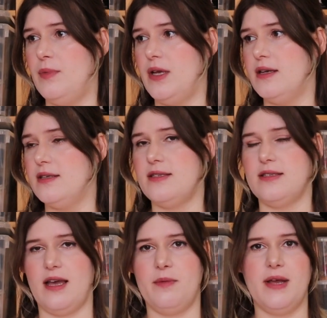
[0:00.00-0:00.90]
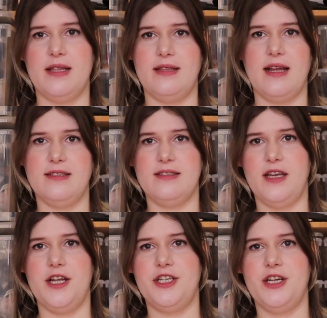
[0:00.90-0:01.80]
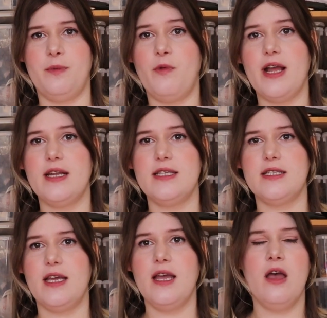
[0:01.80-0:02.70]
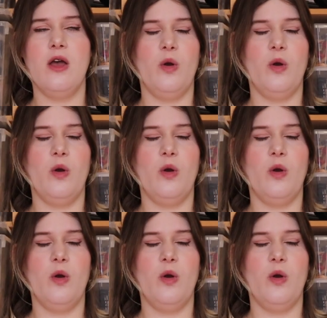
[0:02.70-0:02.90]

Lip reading: because I'm at that stage in the pregnancy